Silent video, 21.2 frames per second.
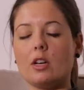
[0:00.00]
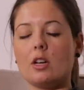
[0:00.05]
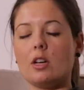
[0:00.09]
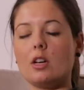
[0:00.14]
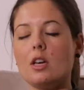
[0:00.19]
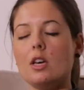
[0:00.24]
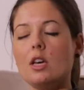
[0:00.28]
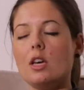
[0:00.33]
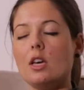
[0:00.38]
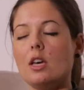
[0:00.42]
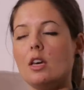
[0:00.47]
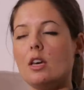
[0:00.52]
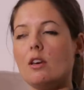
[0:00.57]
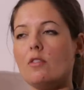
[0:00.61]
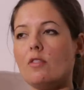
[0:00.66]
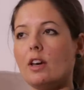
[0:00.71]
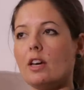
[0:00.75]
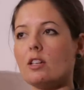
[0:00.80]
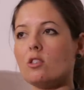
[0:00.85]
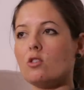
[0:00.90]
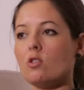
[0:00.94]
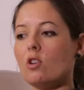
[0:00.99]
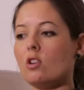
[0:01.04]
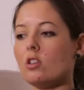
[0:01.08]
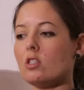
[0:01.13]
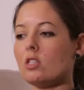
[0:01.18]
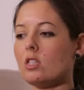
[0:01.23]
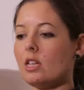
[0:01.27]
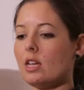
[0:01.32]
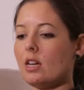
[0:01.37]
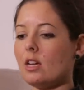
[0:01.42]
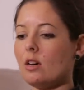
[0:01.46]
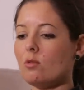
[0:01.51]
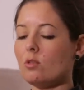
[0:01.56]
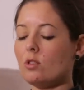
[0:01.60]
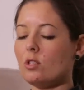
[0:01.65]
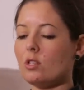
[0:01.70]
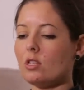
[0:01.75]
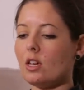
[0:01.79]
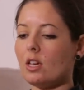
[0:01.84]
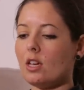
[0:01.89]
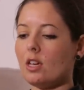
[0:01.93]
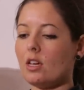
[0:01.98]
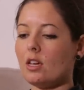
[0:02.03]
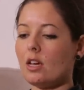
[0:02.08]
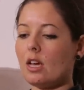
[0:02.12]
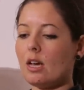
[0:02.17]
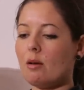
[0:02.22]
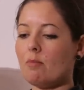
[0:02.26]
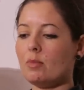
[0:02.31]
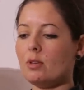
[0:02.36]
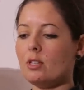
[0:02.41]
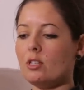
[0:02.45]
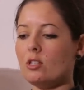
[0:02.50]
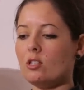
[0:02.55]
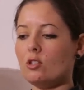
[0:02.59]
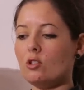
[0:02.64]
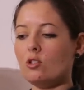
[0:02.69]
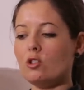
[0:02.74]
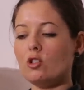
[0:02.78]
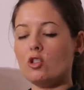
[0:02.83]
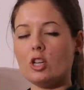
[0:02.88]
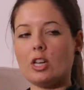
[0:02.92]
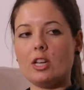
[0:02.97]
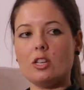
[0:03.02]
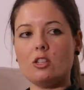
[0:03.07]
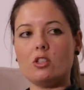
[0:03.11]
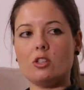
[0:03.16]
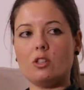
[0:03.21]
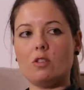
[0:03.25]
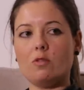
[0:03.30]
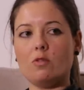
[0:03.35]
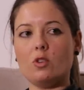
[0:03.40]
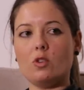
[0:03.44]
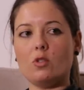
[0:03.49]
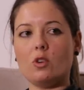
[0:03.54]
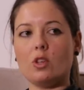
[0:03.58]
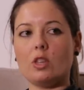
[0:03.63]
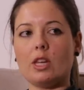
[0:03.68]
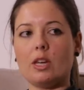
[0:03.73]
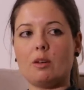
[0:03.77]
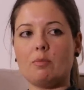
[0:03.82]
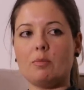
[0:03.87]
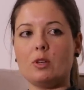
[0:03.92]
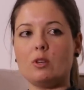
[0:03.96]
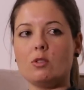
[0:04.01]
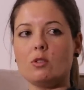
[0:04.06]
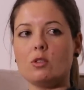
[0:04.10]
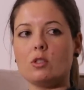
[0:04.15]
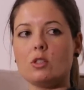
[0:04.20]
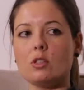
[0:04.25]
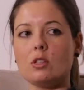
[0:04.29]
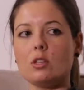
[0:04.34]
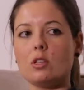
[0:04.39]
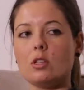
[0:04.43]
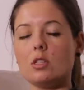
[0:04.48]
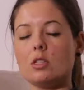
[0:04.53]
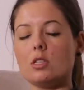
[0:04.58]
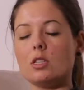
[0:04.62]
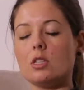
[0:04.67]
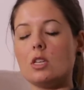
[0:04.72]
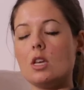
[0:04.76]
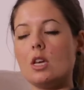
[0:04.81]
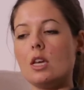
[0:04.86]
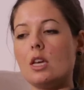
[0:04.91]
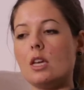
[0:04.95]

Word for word: yeah. and if I had to answer that, I would say companies need to change their view on that because it's